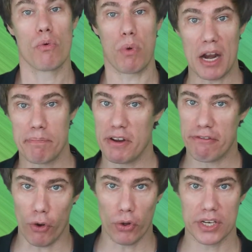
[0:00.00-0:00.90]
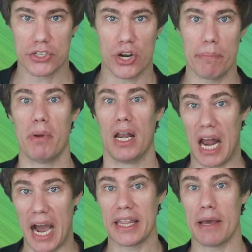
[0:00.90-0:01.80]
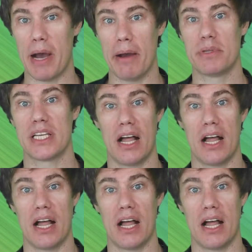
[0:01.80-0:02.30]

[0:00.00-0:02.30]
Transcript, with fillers: Right before the trip, line them up,